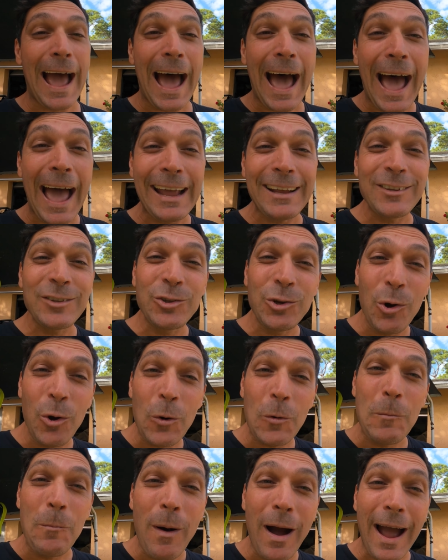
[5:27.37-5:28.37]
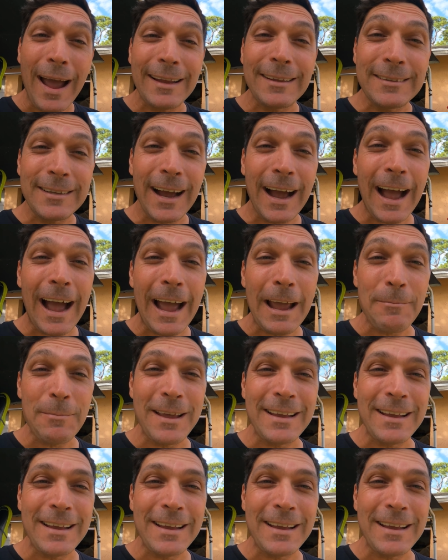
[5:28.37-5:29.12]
I took my time.